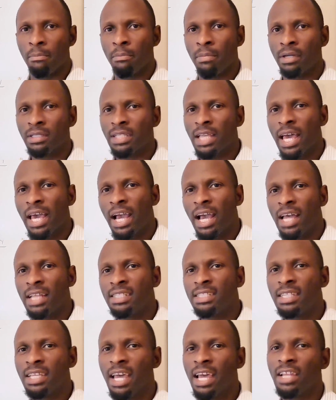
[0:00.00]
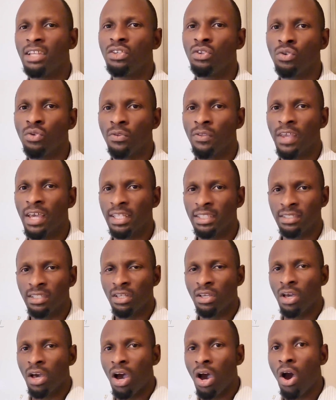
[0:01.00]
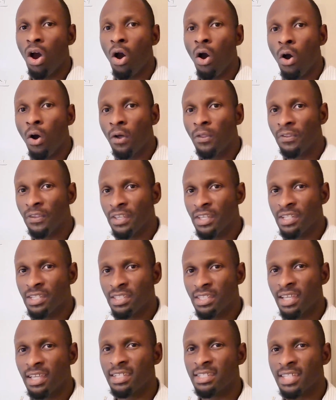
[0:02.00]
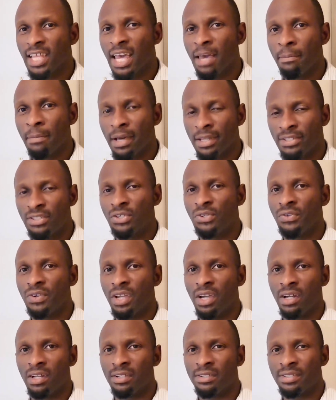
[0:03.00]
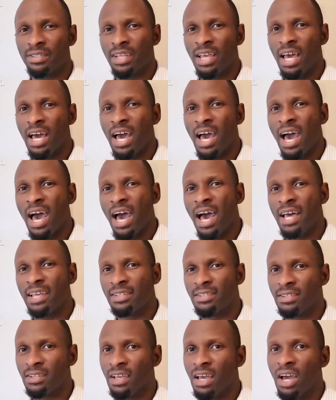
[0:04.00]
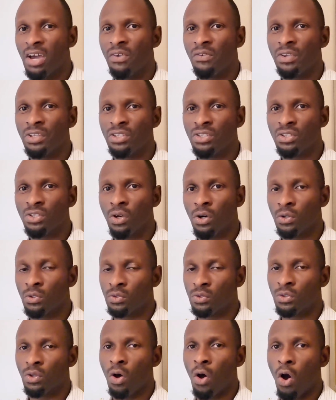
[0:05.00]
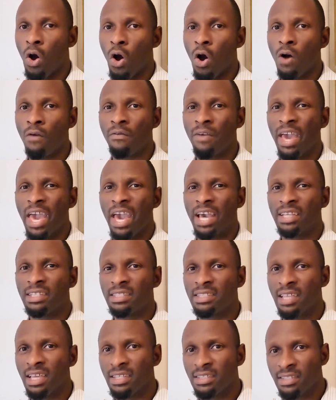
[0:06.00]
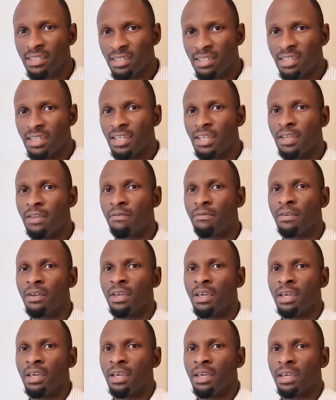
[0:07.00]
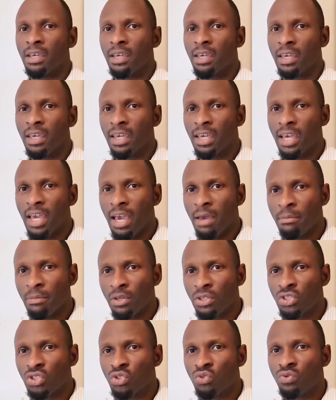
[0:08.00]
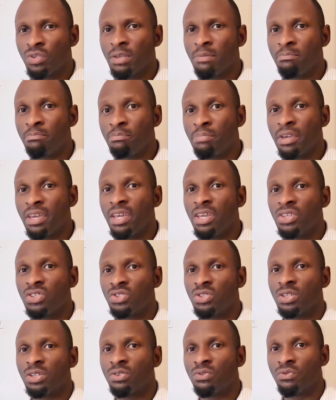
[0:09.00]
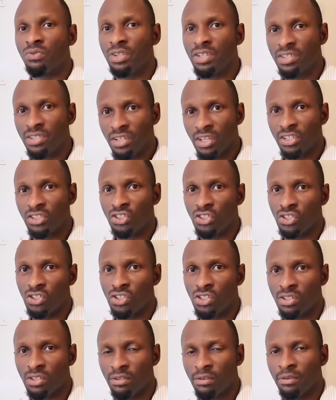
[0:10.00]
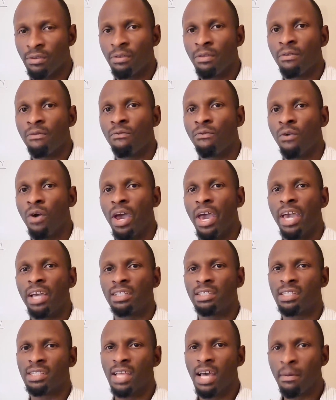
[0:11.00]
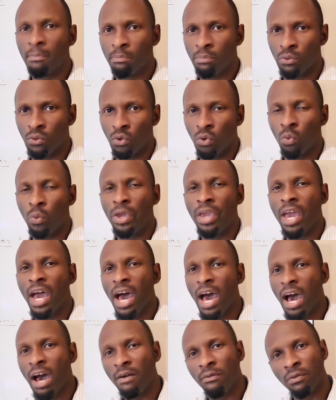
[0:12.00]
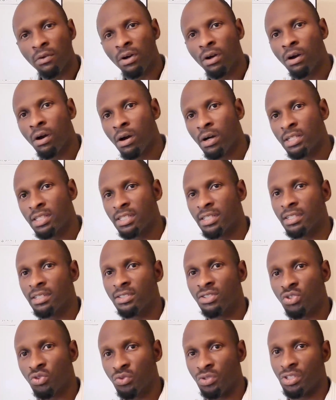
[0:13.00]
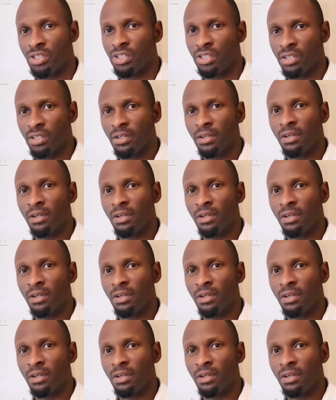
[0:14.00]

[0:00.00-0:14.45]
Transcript: But I can tell you that all these textile materials are as a result of extensive chemistry-based researches. For example, we have cotton tree.